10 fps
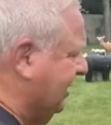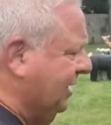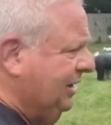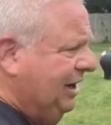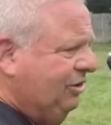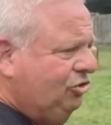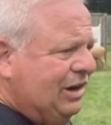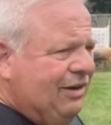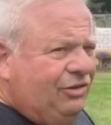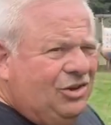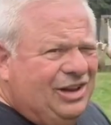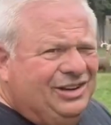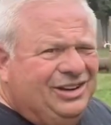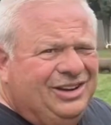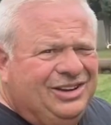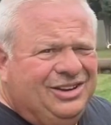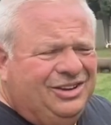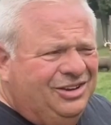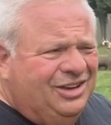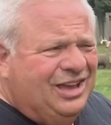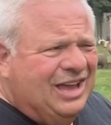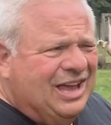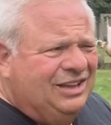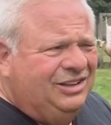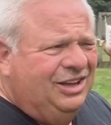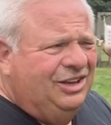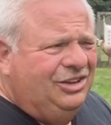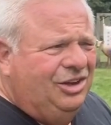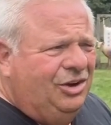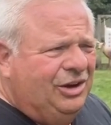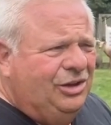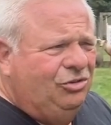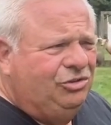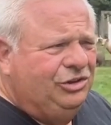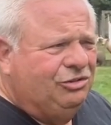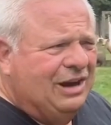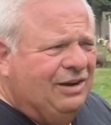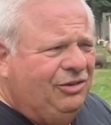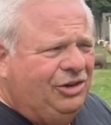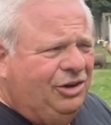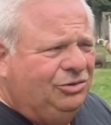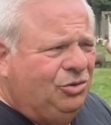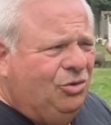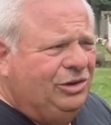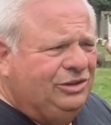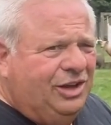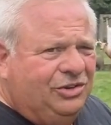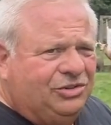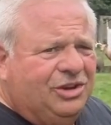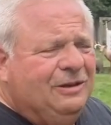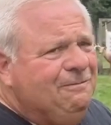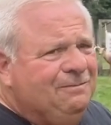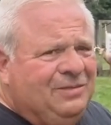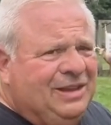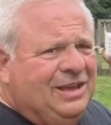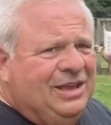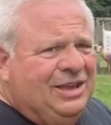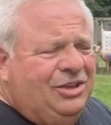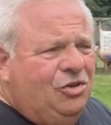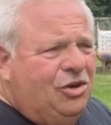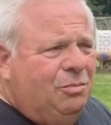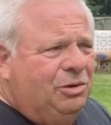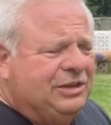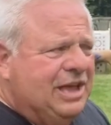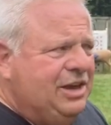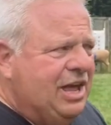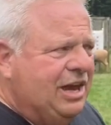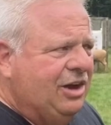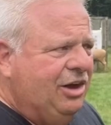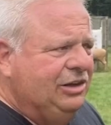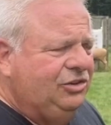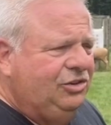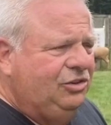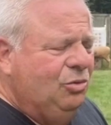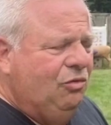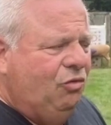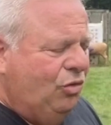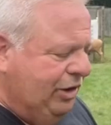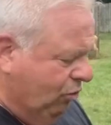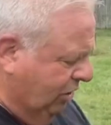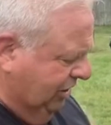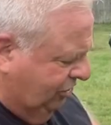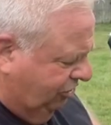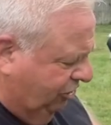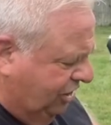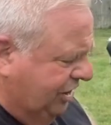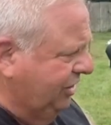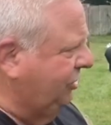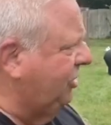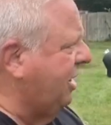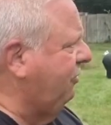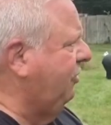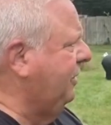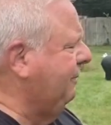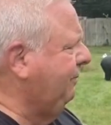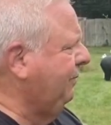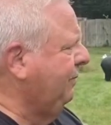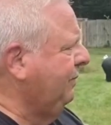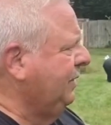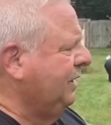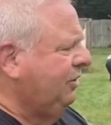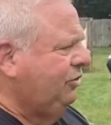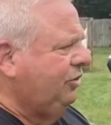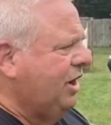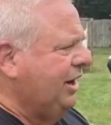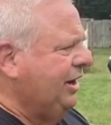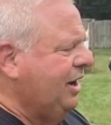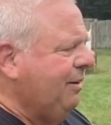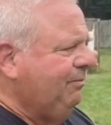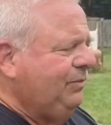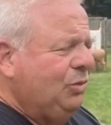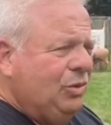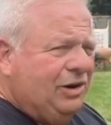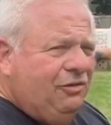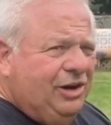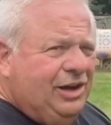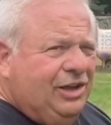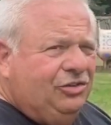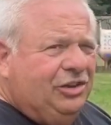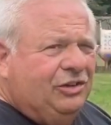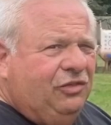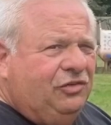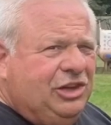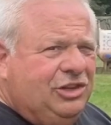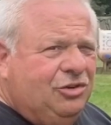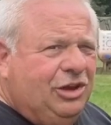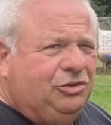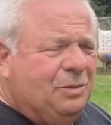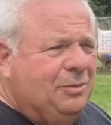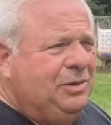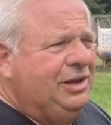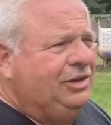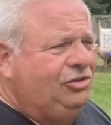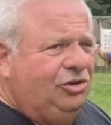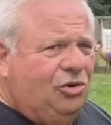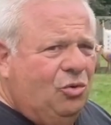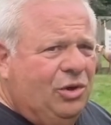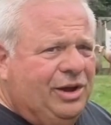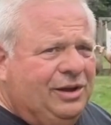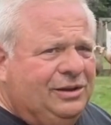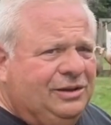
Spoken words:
the deer travel on, and you know, they usually travel, you know, dawn, dusk, you could put that knock on to avoid all this looking and stuff. Slide it up, whatever it is, like 15 yards might be 1.25 inches.